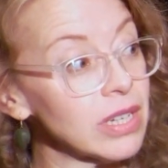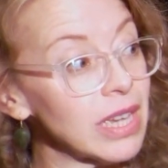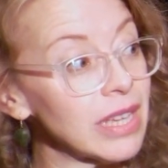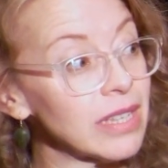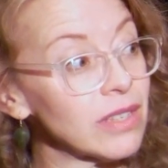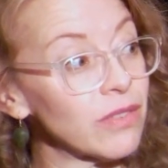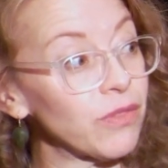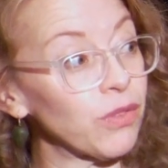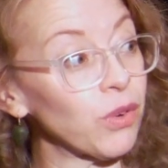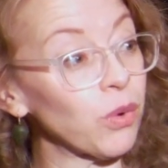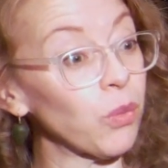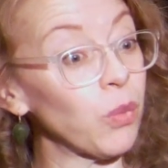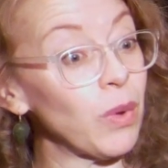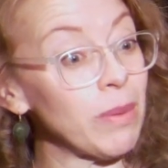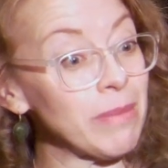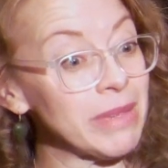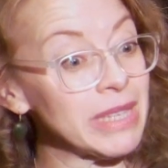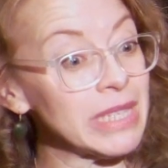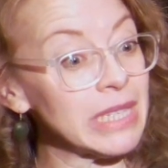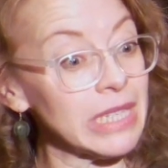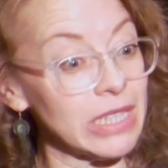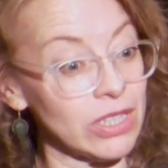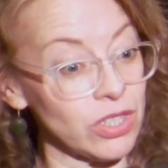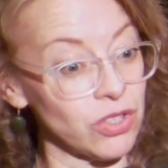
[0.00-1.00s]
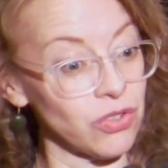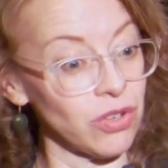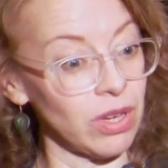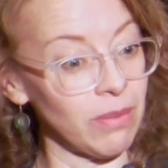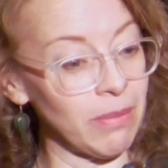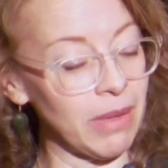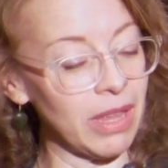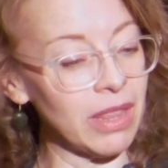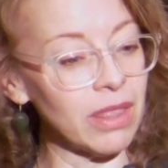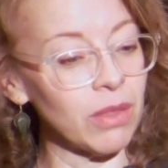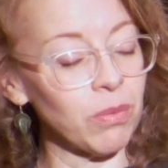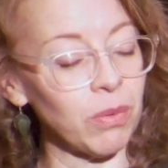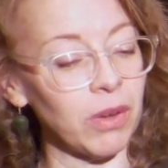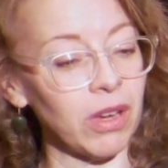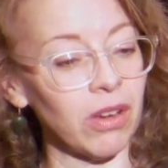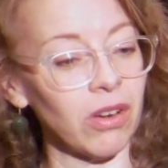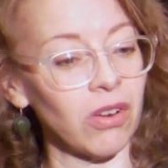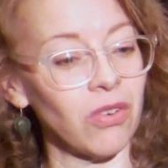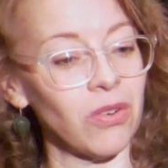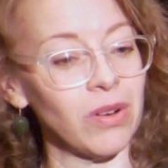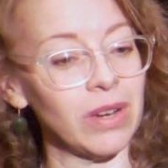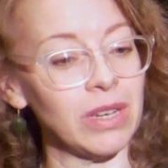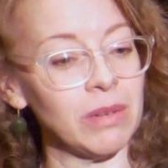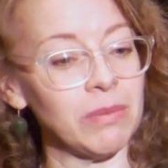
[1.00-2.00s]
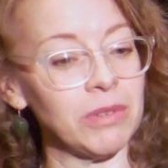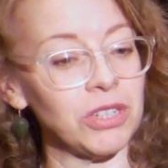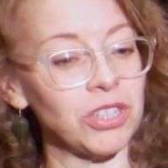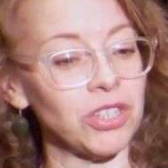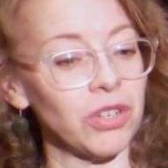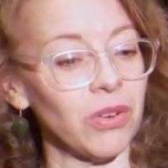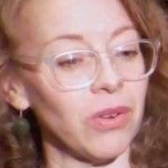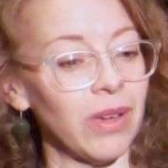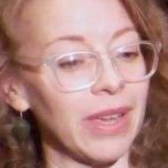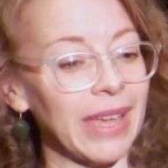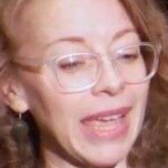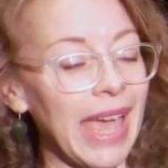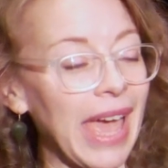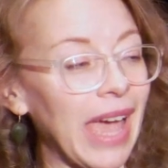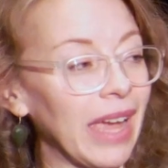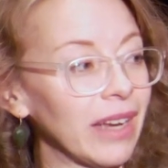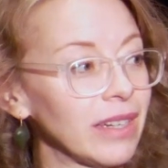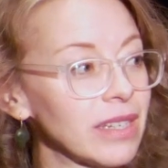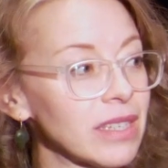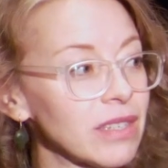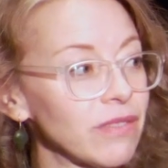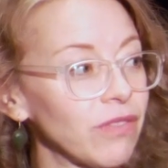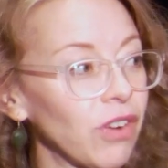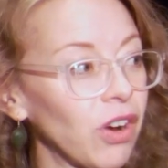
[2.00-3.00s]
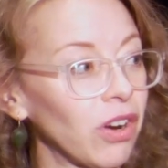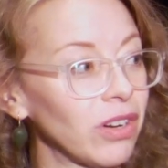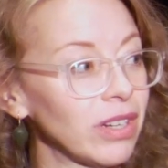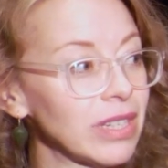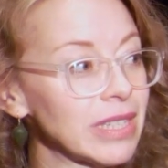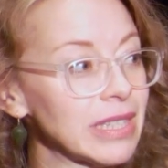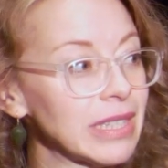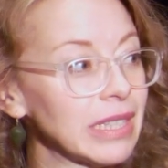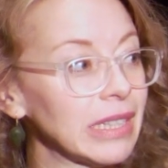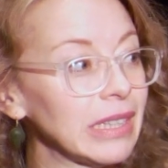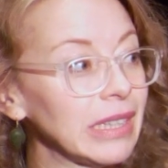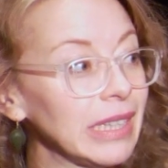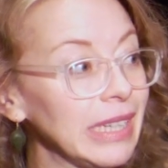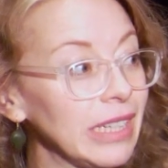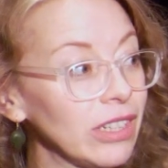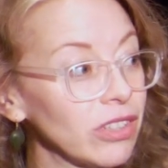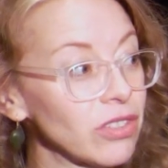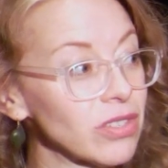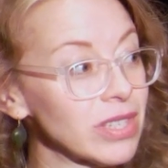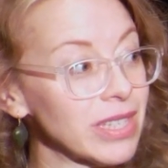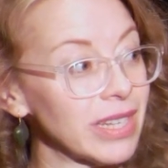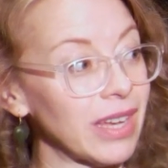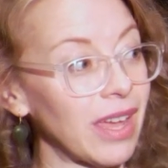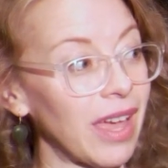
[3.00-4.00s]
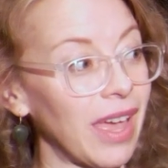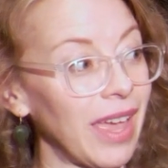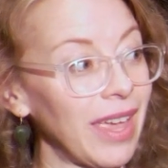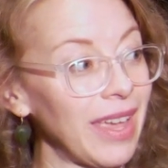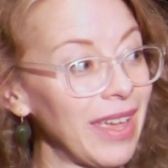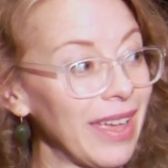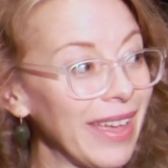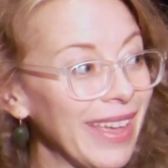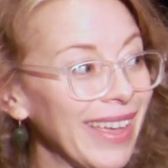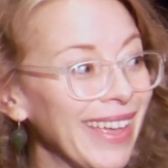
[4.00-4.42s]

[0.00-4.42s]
And for Women's History Month, we are going to be showing Agnes Varda's The Gleaners and I.